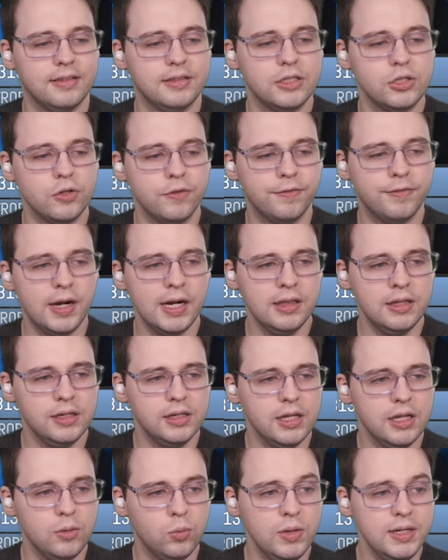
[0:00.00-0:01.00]
Did you find the
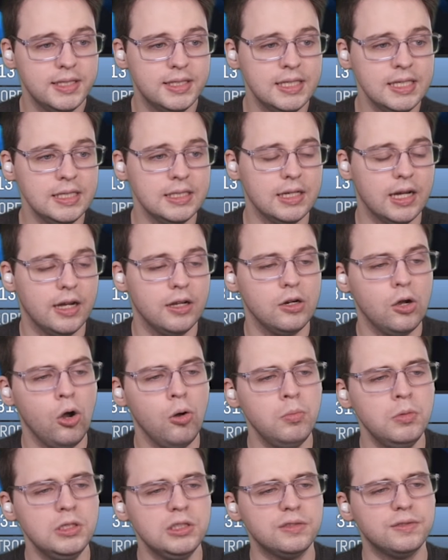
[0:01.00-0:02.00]
key? We did. I'd
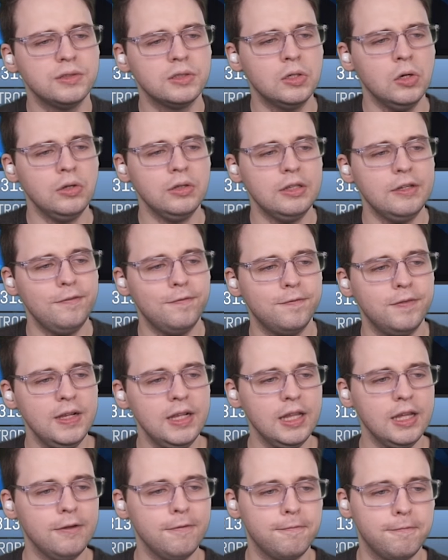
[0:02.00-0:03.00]
almost forgotten the
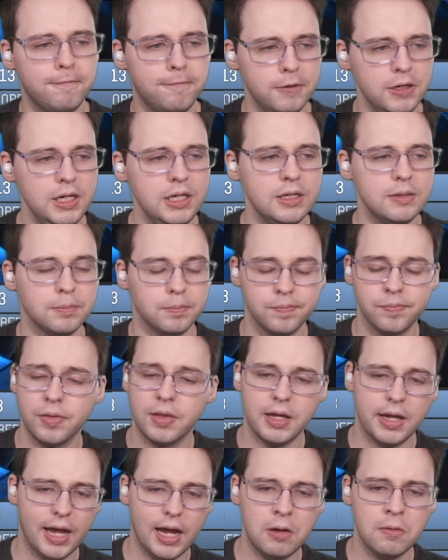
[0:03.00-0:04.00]
feeling of freedom.
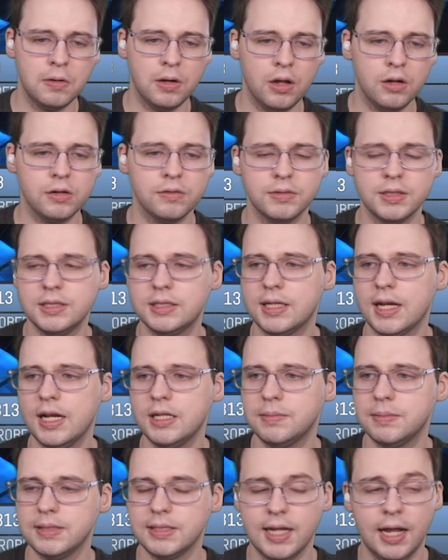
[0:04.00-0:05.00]
How long have these
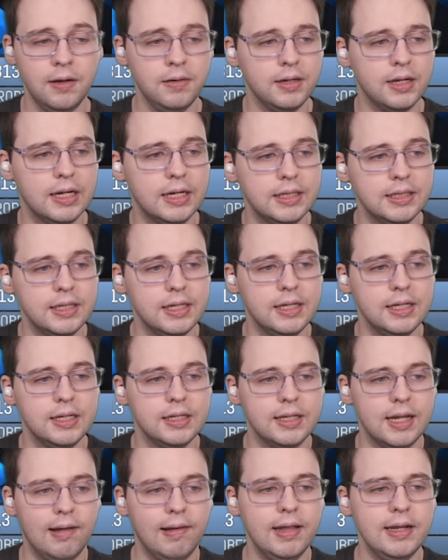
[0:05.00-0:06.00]
guys been down here?
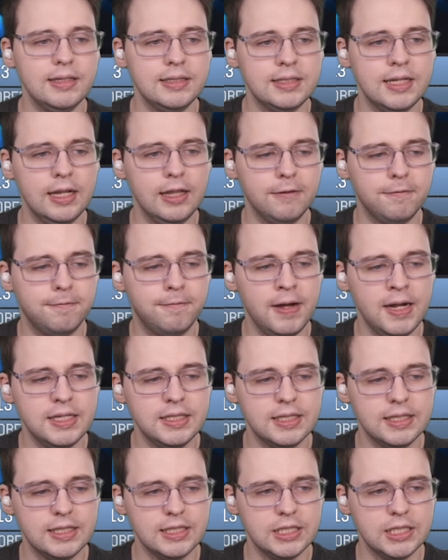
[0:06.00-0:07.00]
Now let us take the
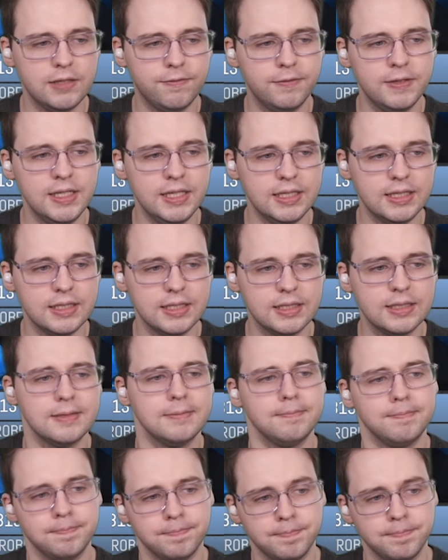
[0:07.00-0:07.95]
fight to these fiends.